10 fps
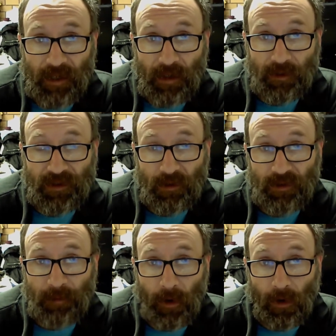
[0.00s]
of the old
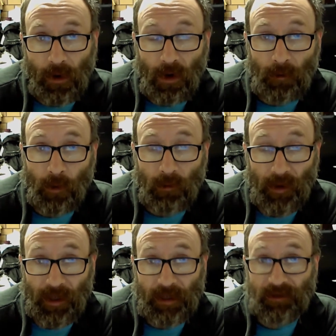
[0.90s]
sauce bottle, I'm
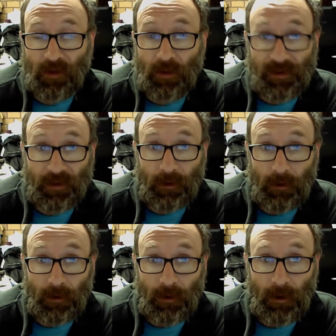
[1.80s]
already exhausted.